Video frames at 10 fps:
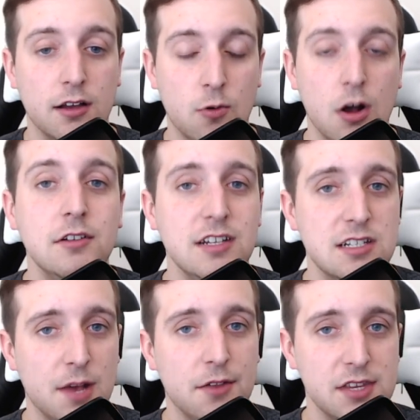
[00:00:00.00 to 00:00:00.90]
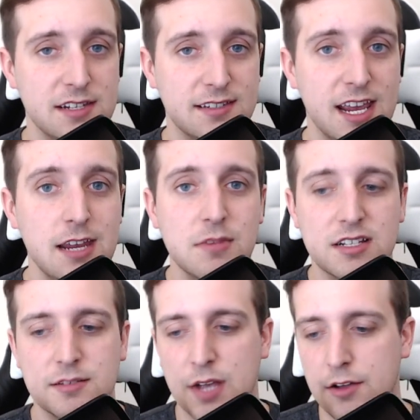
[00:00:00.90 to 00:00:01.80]
qualities about this game,
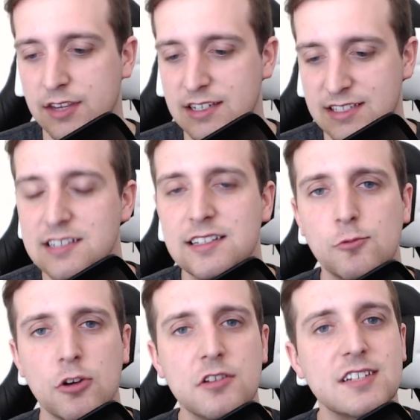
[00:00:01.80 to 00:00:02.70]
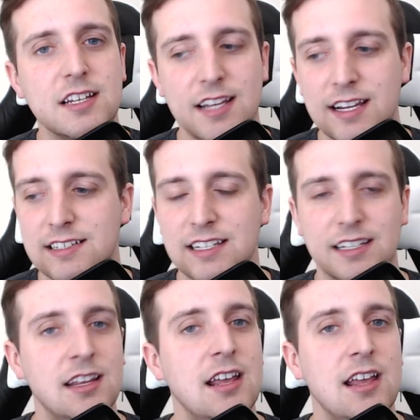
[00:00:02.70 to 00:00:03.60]
is about the Disney worlds
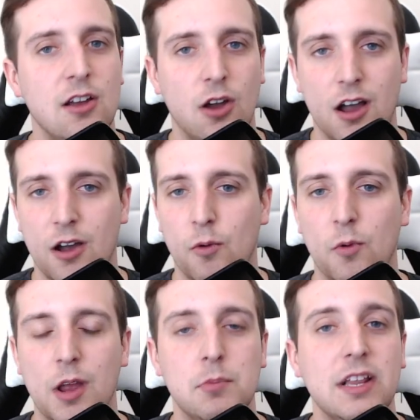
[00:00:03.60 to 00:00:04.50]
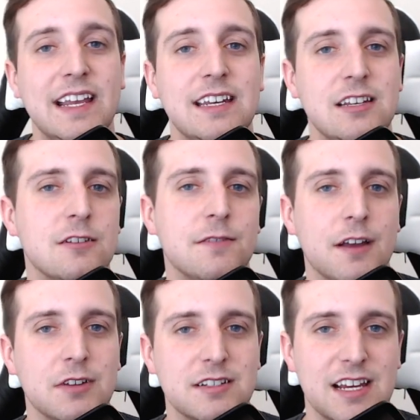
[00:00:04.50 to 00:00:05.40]
connecting and playing in your
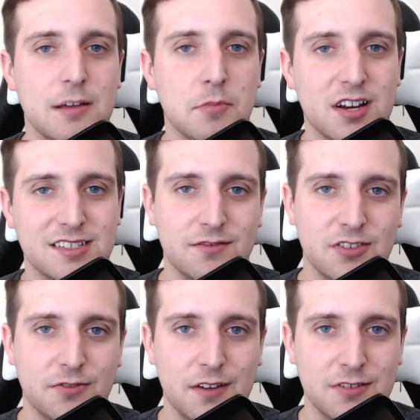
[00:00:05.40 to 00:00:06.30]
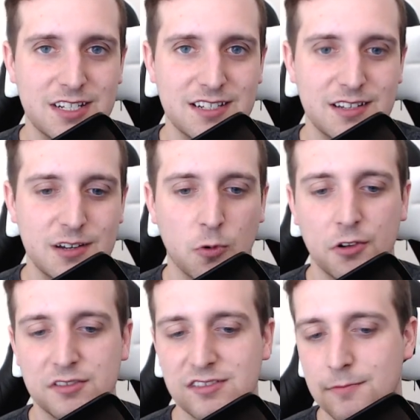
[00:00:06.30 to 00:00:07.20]
favorite sandbox of your favorite Disney
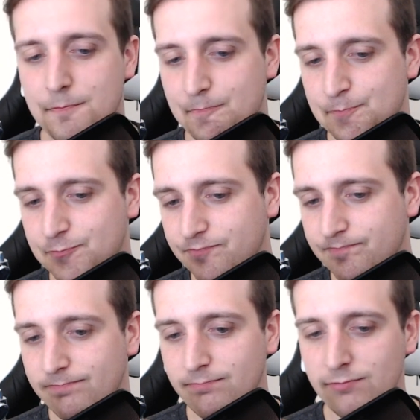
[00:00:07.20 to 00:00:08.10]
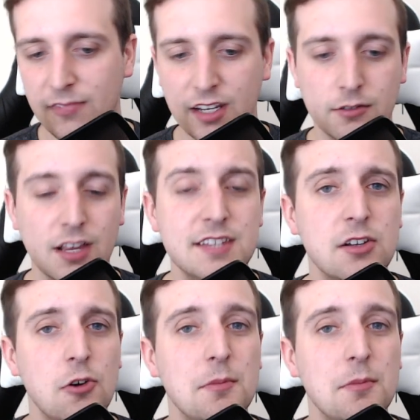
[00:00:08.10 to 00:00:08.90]
worlds. Let's go